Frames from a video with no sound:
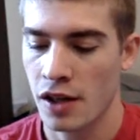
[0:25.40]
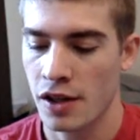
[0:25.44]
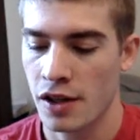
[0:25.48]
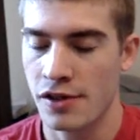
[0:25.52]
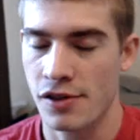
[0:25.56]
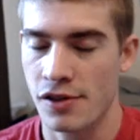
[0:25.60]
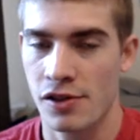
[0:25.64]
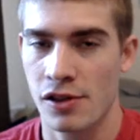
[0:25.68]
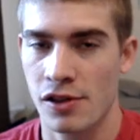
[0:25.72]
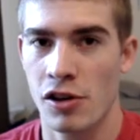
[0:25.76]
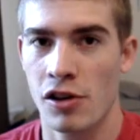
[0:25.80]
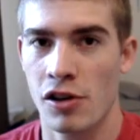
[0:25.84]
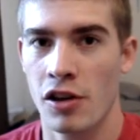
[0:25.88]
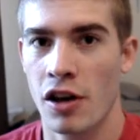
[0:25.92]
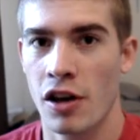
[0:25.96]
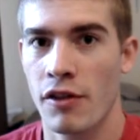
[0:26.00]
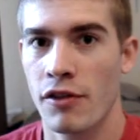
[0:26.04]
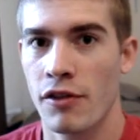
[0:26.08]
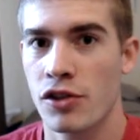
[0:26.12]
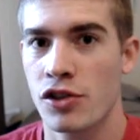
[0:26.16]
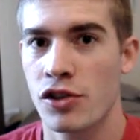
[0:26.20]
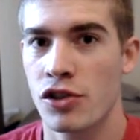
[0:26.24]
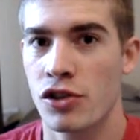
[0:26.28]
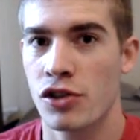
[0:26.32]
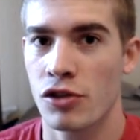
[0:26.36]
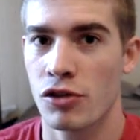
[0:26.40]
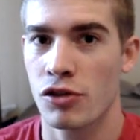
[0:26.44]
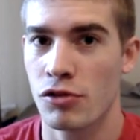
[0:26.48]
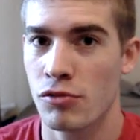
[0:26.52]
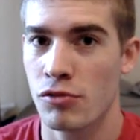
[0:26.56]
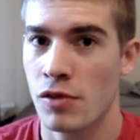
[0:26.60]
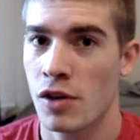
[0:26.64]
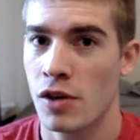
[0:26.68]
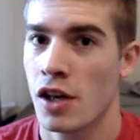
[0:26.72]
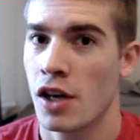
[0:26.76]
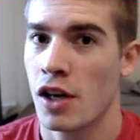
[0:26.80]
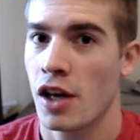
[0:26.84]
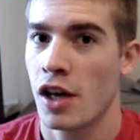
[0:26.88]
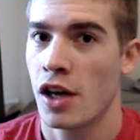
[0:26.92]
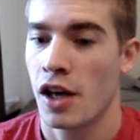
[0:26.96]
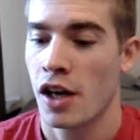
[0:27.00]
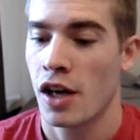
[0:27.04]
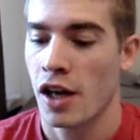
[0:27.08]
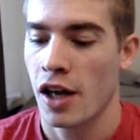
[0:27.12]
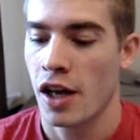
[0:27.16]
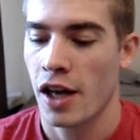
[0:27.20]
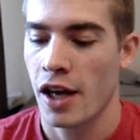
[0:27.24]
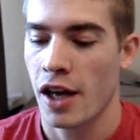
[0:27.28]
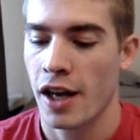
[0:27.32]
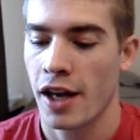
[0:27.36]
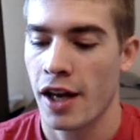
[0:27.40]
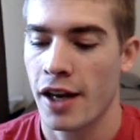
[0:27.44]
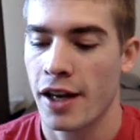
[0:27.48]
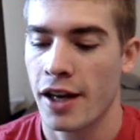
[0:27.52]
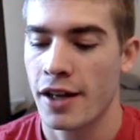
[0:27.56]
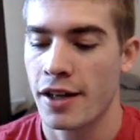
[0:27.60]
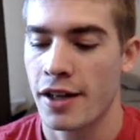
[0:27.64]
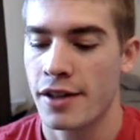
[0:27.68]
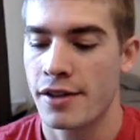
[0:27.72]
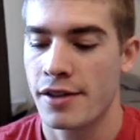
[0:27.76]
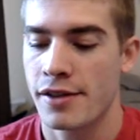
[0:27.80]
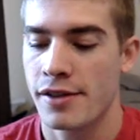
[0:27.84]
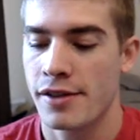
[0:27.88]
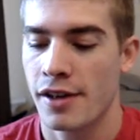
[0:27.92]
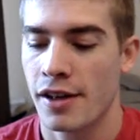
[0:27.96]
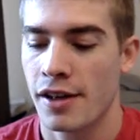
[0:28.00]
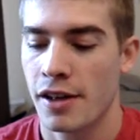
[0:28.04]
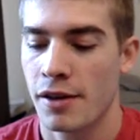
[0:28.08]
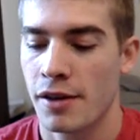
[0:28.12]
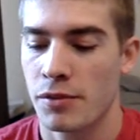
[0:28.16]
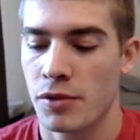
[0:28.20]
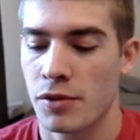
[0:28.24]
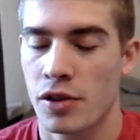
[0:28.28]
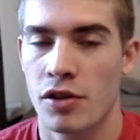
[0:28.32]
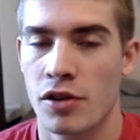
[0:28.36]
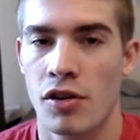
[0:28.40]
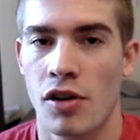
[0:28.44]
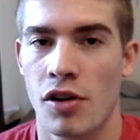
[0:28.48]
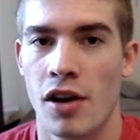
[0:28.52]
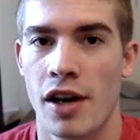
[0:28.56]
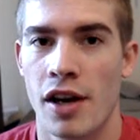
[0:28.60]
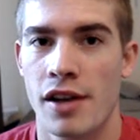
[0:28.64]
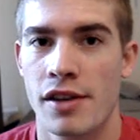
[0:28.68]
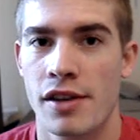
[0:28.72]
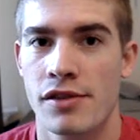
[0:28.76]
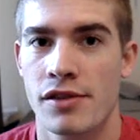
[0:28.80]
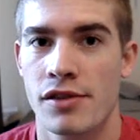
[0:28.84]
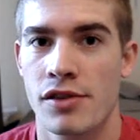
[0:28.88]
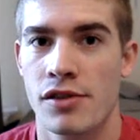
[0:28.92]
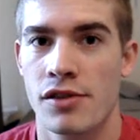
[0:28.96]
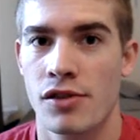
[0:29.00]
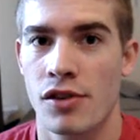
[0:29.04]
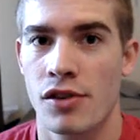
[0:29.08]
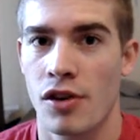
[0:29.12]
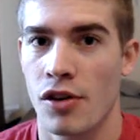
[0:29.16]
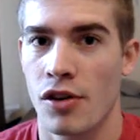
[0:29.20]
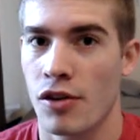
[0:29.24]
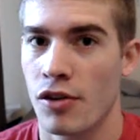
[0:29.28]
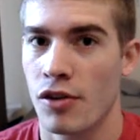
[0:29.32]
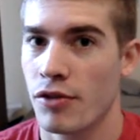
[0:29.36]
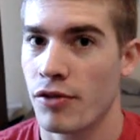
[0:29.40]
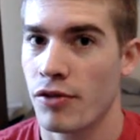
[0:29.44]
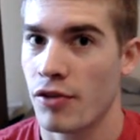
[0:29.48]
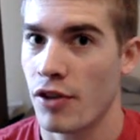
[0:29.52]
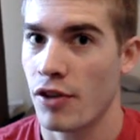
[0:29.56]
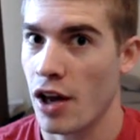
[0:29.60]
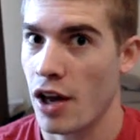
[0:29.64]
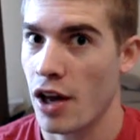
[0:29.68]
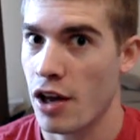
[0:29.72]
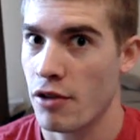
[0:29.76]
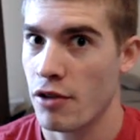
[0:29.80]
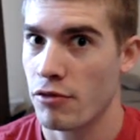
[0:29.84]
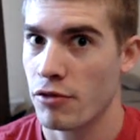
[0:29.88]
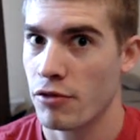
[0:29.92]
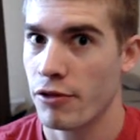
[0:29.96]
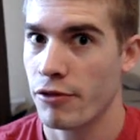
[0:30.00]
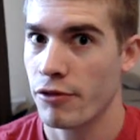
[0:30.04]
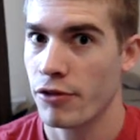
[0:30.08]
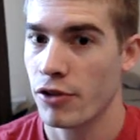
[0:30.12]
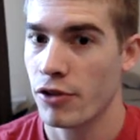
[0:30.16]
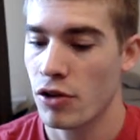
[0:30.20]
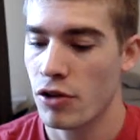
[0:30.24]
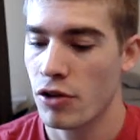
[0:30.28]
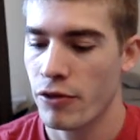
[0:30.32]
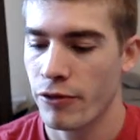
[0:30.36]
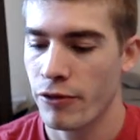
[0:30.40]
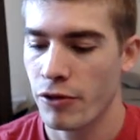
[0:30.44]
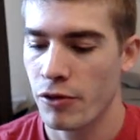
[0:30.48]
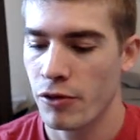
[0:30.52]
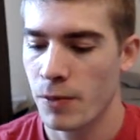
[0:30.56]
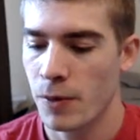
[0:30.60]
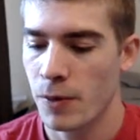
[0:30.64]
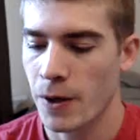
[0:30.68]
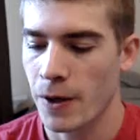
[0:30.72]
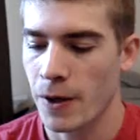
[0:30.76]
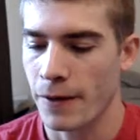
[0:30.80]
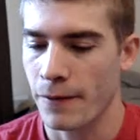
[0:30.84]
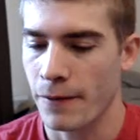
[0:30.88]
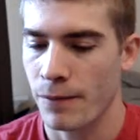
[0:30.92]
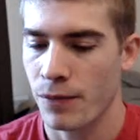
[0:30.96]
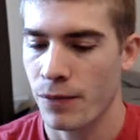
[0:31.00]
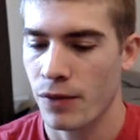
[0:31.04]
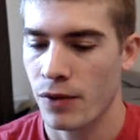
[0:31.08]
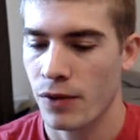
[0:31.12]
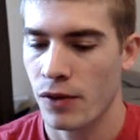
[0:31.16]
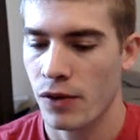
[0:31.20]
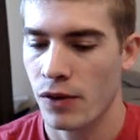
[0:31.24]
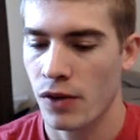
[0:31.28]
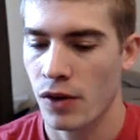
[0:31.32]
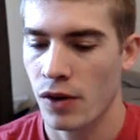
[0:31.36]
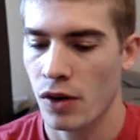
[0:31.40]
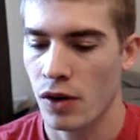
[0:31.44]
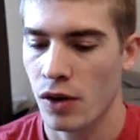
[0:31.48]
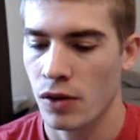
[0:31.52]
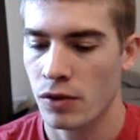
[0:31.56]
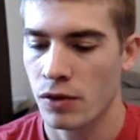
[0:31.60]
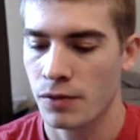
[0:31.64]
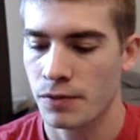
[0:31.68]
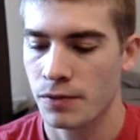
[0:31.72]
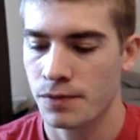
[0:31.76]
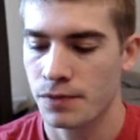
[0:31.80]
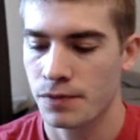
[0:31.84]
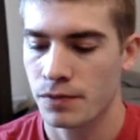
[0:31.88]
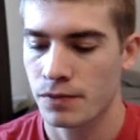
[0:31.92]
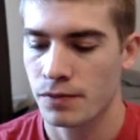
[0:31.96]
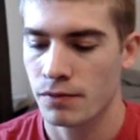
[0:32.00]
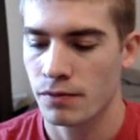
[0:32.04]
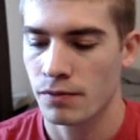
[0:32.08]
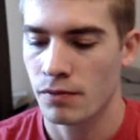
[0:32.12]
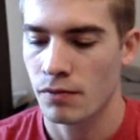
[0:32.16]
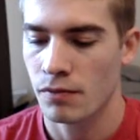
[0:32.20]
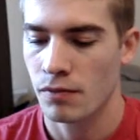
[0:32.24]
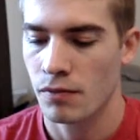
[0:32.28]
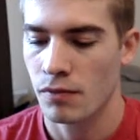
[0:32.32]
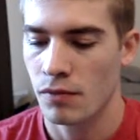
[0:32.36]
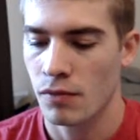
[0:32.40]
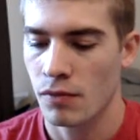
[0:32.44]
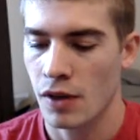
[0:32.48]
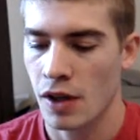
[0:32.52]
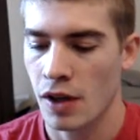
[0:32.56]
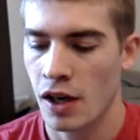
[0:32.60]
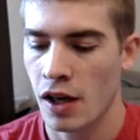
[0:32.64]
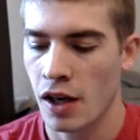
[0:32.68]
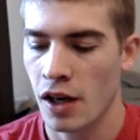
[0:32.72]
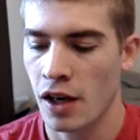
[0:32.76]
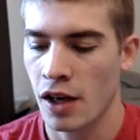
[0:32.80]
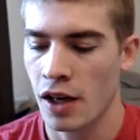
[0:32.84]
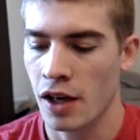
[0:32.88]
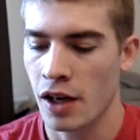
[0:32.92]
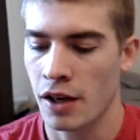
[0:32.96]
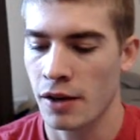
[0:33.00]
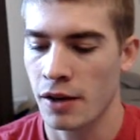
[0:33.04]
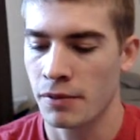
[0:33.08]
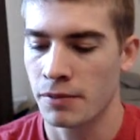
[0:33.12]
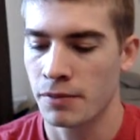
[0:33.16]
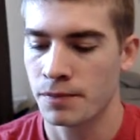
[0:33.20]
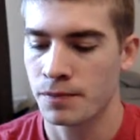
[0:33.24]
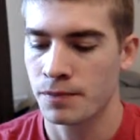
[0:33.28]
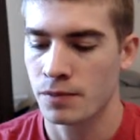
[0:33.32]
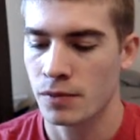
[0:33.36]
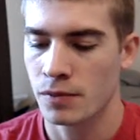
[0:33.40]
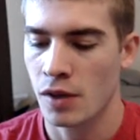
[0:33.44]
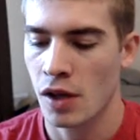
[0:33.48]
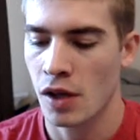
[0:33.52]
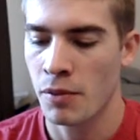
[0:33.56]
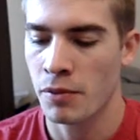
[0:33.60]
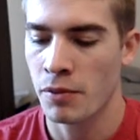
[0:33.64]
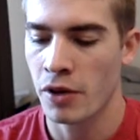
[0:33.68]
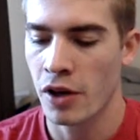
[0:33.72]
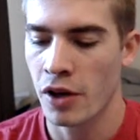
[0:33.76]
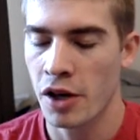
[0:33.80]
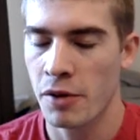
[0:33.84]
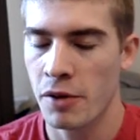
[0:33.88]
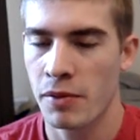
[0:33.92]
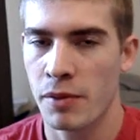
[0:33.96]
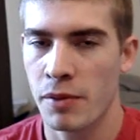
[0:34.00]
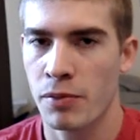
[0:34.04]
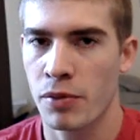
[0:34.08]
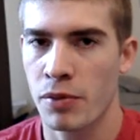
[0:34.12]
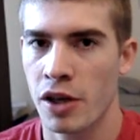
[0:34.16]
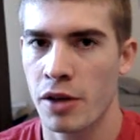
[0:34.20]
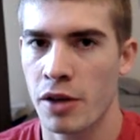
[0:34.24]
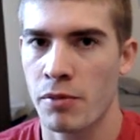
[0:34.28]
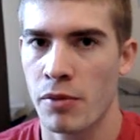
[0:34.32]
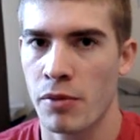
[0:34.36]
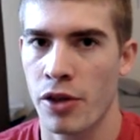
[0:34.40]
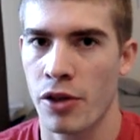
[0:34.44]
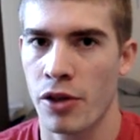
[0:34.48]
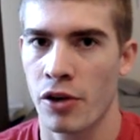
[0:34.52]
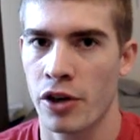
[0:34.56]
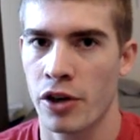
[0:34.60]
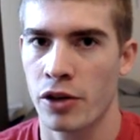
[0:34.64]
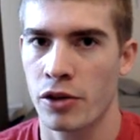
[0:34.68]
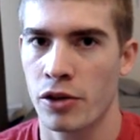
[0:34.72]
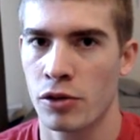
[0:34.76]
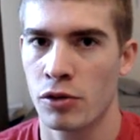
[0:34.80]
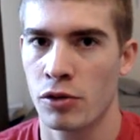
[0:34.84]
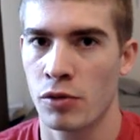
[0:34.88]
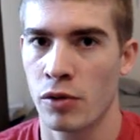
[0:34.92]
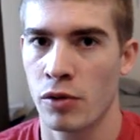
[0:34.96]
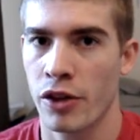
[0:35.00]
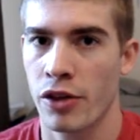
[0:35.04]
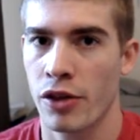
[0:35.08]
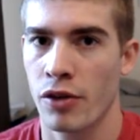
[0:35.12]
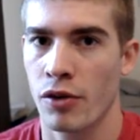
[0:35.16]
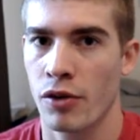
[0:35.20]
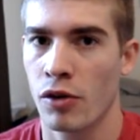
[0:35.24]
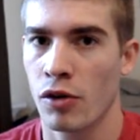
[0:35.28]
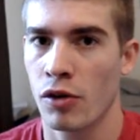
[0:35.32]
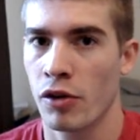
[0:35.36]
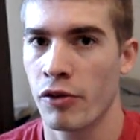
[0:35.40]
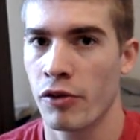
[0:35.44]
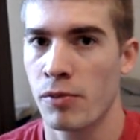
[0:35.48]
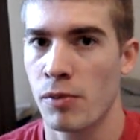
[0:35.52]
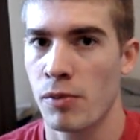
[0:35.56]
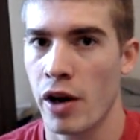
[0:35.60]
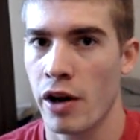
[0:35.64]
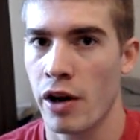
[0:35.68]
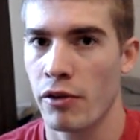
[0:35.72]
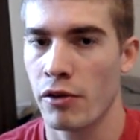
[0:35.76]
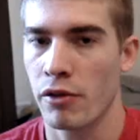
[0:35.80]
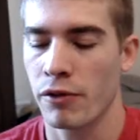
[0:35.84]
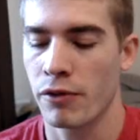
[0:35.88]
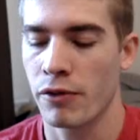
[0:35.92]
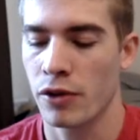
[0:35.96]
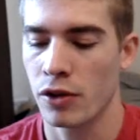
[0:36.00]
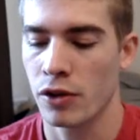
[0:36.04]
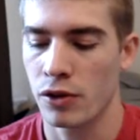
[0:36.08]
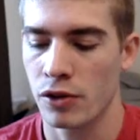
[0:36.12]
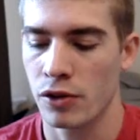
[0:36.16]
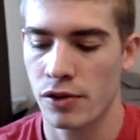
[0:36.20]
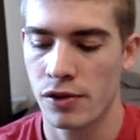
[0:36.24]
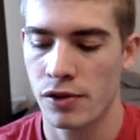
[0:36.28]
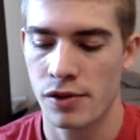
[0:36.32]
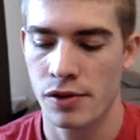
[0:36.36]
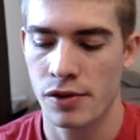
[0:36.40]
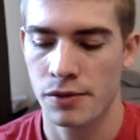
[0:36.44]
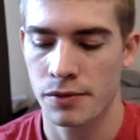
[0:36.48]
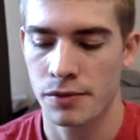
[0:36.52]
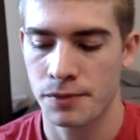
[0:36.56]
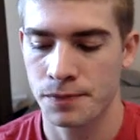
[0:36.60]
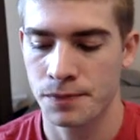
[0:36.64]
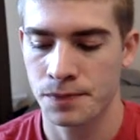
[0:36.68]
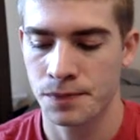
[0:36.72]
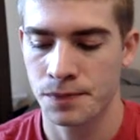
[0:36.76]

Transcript: this is long overdue, and you guys deserve a review from me. So I'm going to be pretty methodical with all of my reviews,